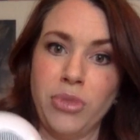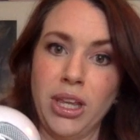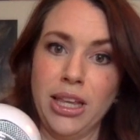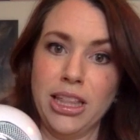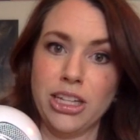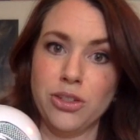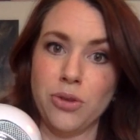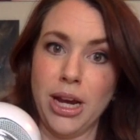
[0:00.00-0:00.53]

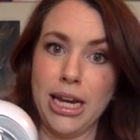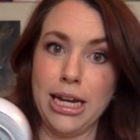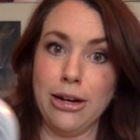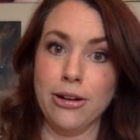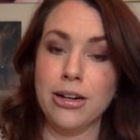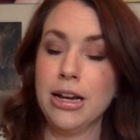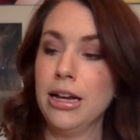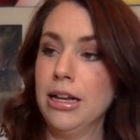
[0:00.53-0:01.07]
This right here.
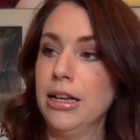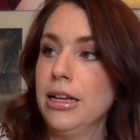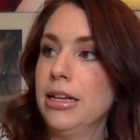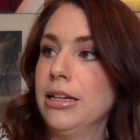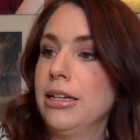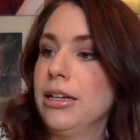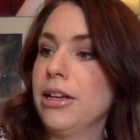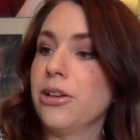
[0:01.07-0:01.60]

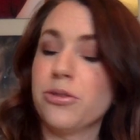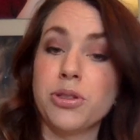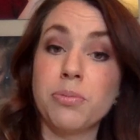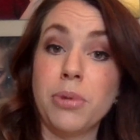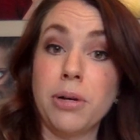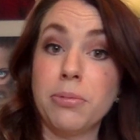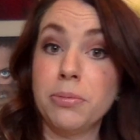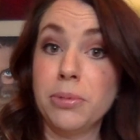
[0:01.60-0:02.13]
It's
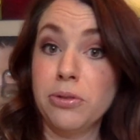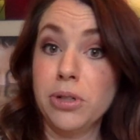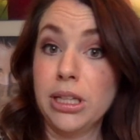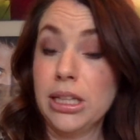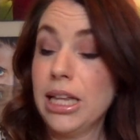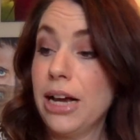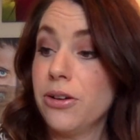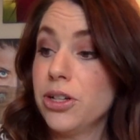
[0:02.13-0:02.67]
probably really
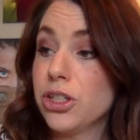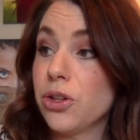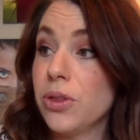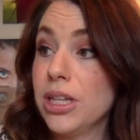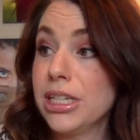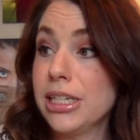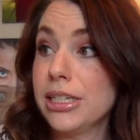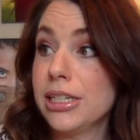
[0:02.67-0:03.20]
loud. So
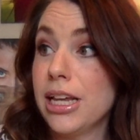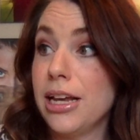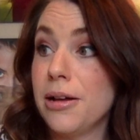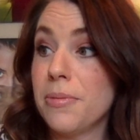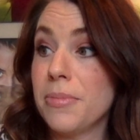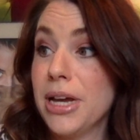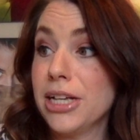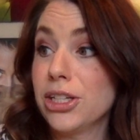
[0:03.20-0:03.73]
this is
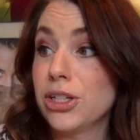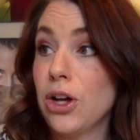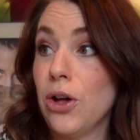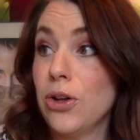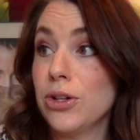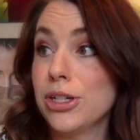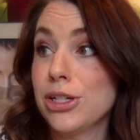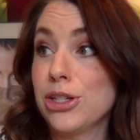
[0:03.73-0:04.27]
it's
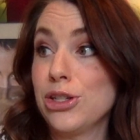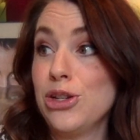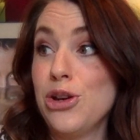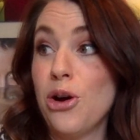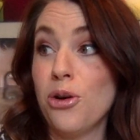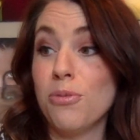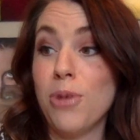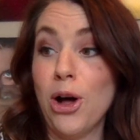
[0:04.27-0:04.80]
called
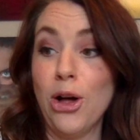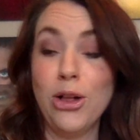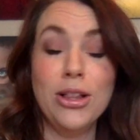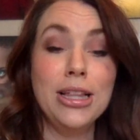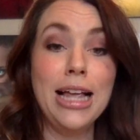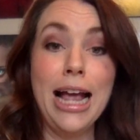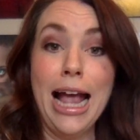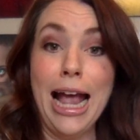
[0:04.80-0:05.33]

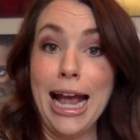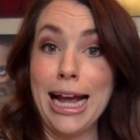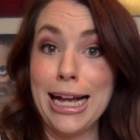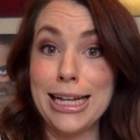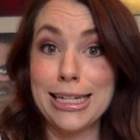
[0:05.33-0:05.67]
Snowball, and